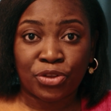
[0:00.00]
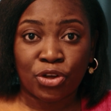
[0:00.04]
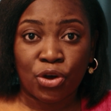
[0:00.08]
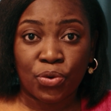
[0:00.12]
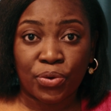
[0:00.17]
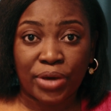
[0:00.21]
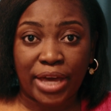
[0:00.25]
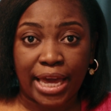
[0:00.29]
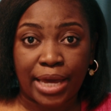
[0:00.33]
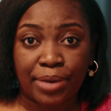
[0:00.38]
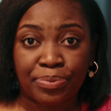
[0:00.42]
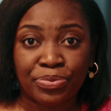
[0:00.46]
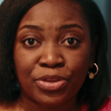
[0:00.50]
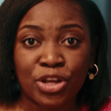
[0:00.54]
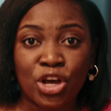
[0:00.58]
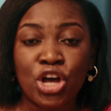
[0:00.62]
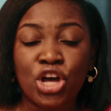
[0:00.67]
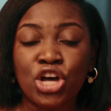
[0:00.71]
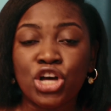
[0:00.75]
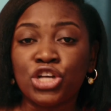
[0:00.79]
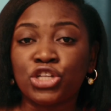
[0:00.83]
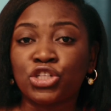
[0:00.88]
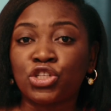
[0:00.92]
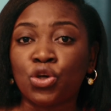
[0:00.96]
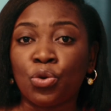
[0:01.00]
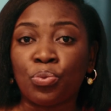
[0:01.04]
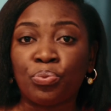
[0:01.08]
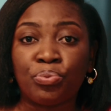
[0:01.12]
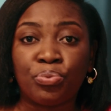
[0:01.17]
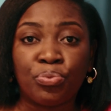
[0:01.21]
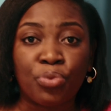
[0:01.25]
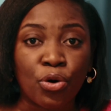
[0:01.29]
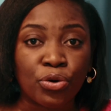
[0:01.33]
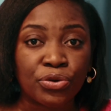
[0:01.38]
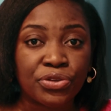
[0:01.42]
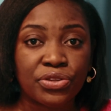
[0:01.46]
Okay, so
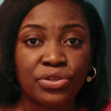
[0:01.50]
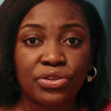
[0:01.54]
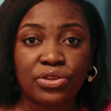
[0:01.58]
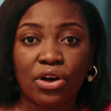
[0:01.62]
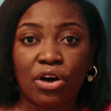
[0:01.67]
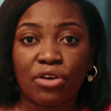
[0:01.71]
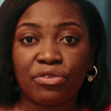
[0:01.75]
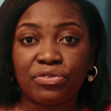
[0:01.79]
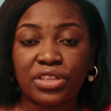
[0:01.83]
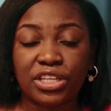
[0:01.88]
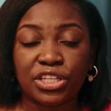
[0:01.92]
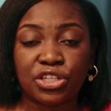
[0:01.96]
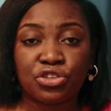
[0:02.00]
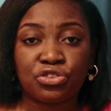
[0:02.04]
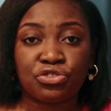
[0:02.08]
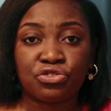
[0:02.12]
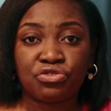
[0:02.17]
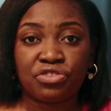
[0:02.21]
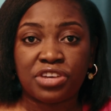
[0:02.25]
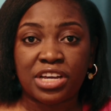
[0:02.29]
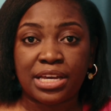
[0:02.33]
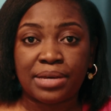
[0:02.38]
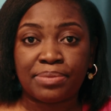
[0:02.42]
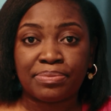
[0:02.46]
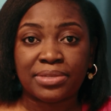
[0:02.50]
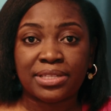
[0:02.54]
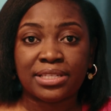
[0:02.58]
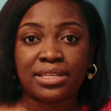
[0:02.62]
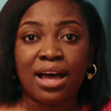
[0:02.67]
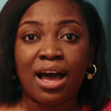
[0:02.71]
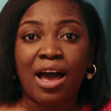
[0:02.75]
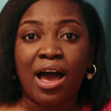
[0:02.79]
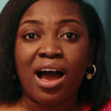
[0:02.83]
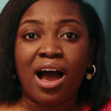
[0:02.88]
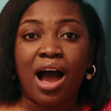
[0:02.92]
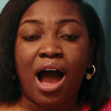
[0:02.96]
both of the streams
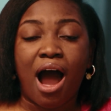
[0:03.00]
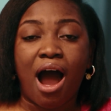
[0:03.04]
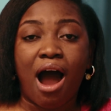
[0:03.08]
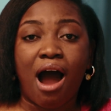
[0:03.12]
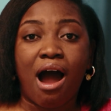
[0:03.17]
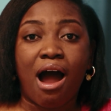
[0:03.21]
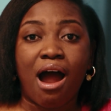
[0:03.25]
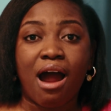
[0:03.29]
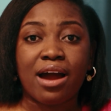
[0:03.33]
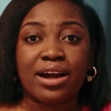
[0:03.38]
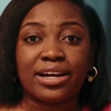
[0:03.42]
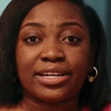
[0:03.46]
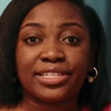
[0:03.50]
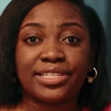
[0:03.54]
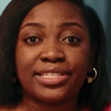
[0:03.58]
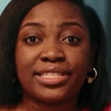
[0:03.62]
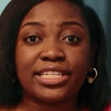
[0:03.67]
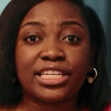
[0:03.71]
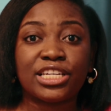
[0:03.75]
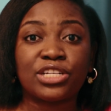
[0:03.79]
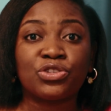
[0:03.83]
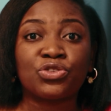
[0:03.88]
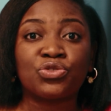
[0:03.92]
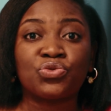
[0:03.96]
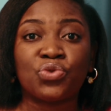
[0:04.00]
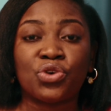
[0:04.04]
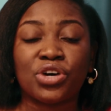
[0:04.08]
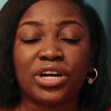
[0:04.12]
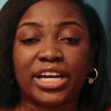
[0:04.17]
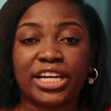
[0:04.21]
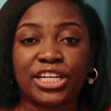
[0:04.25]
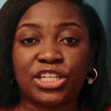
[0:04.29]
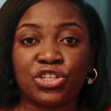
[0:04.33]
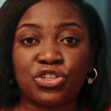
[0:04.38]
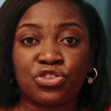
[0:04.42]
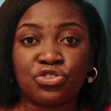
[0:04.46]
are skilled
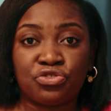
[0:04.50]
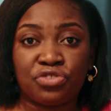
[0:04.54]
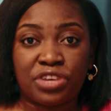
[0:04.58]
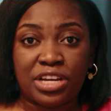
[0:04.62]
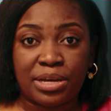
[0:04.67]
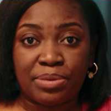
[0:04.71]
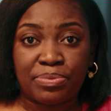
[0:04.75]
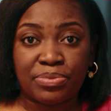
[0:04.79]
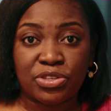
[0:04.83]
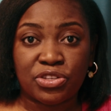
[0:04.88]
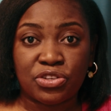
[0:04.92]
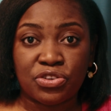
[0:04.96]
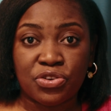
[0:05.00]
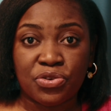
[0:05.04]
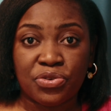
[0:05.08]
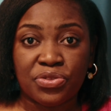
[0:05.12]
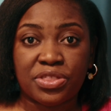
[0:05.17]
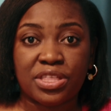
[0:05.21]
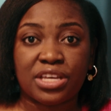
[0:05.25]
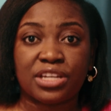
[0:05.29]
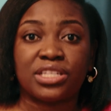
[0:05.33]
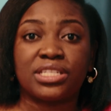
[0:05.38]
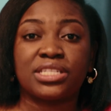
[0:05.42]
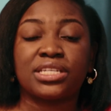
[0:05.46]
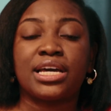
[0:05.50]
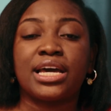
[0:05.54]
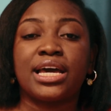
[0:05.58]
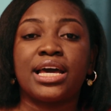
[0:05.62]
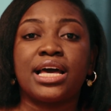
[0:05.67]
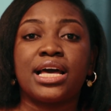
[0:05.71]
worker streams, that